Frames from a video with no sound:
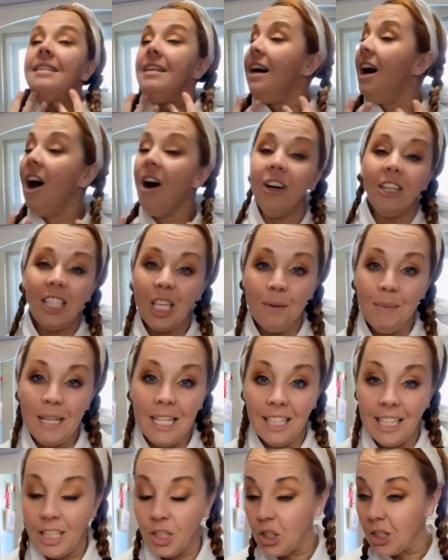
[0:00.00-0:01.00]
Oh, it's gonna be
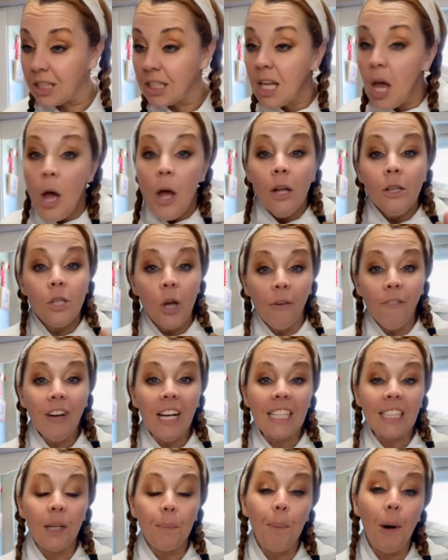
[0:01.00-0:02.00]
delicious. Don't
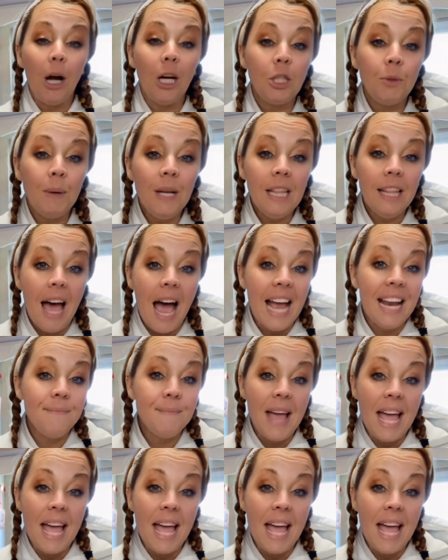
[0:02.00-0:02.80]
forget to parchment line